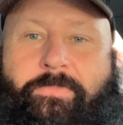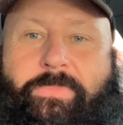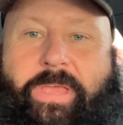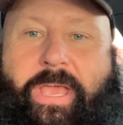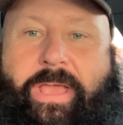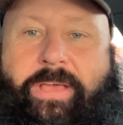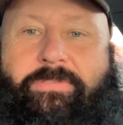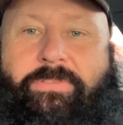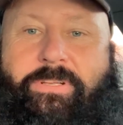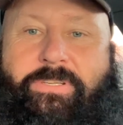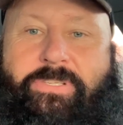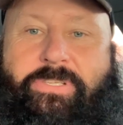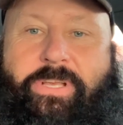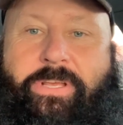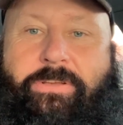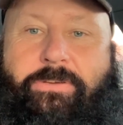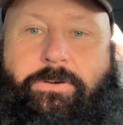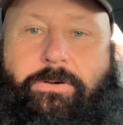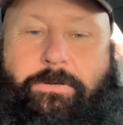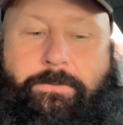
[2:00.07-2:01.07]
and the
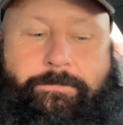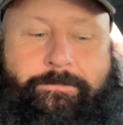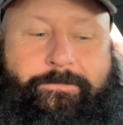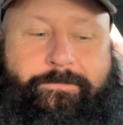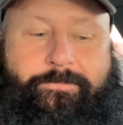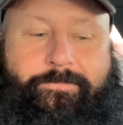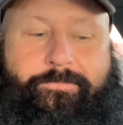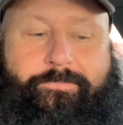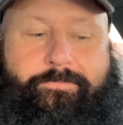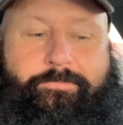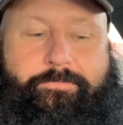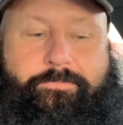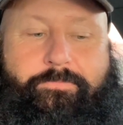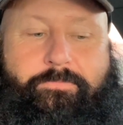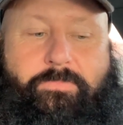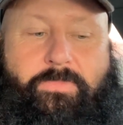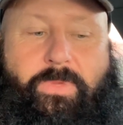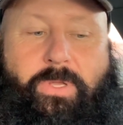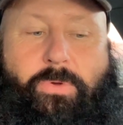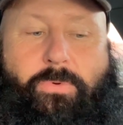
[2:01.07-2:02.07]
single,
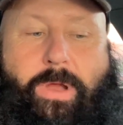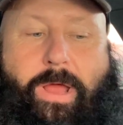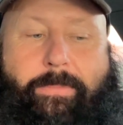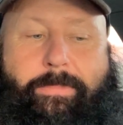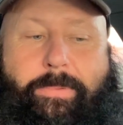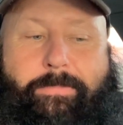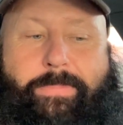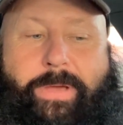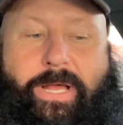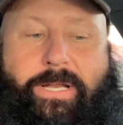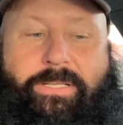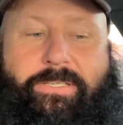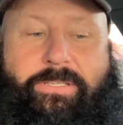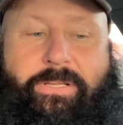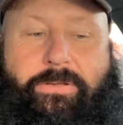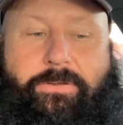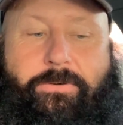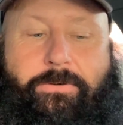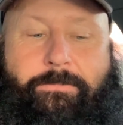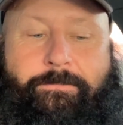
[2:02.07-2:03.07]
Krabby Patty
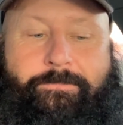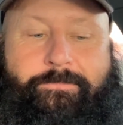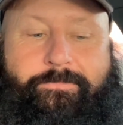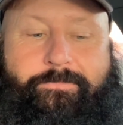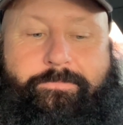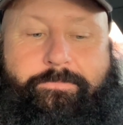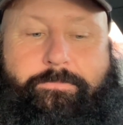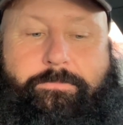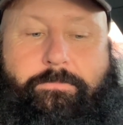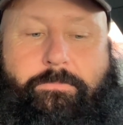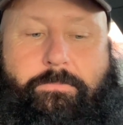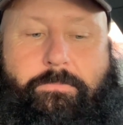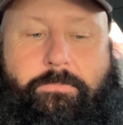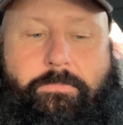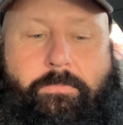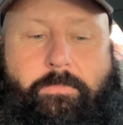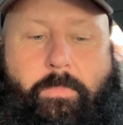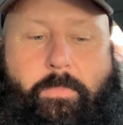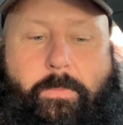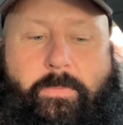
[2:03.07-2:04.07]
single,
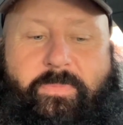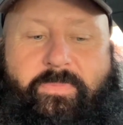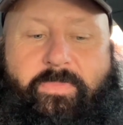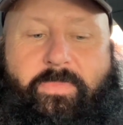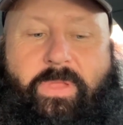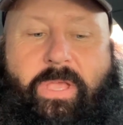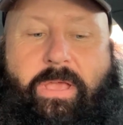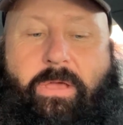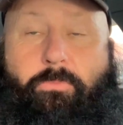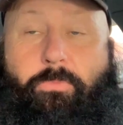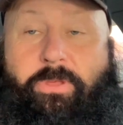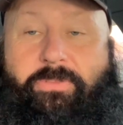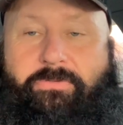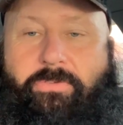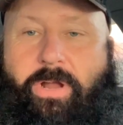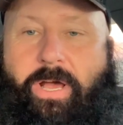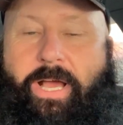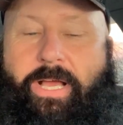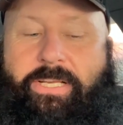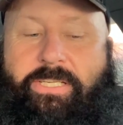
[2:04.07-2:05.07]
with
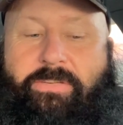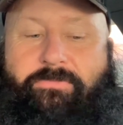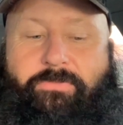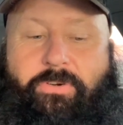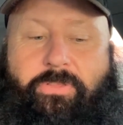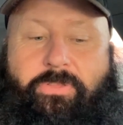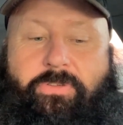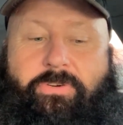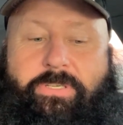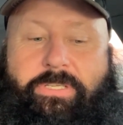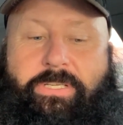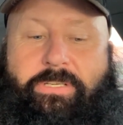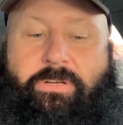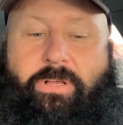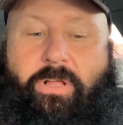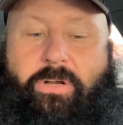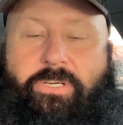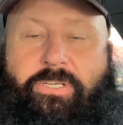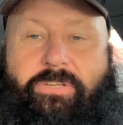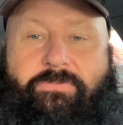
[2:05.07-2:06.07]
fries for
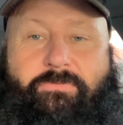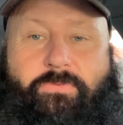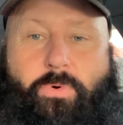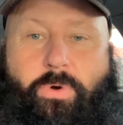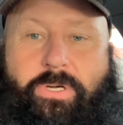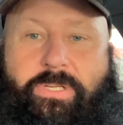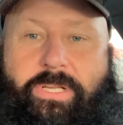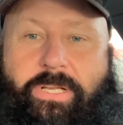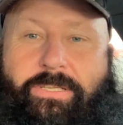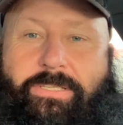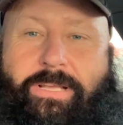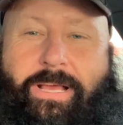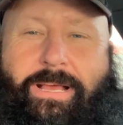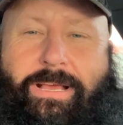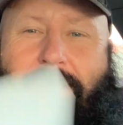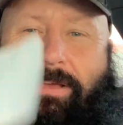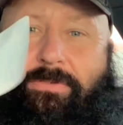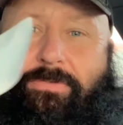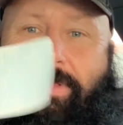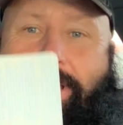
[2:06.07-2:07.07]
$13.04.
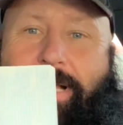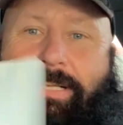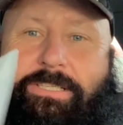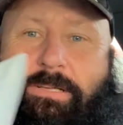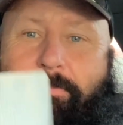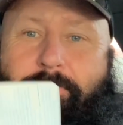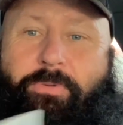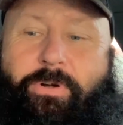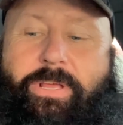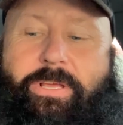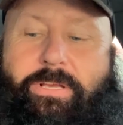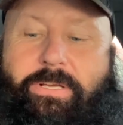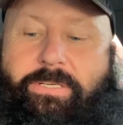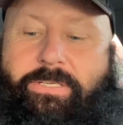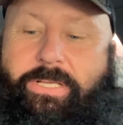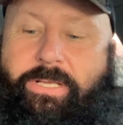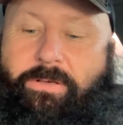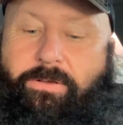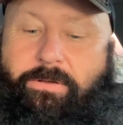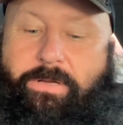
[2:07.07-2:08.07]
That's a pretty good
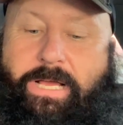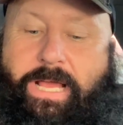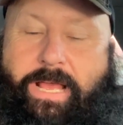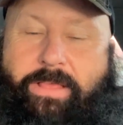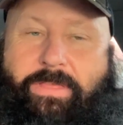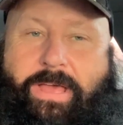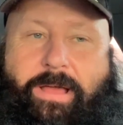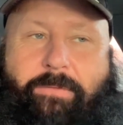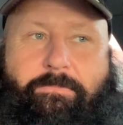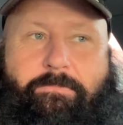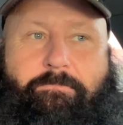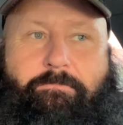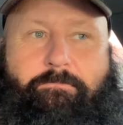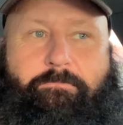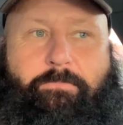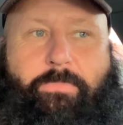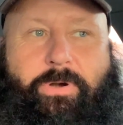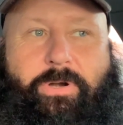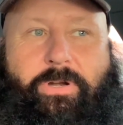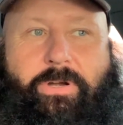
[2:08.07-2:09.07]
deal. And that
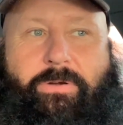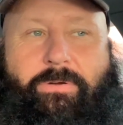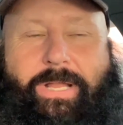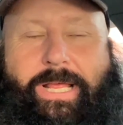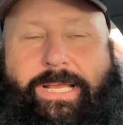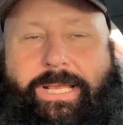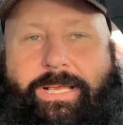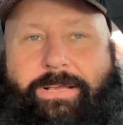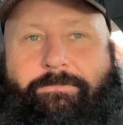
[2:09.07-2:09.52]
burger, like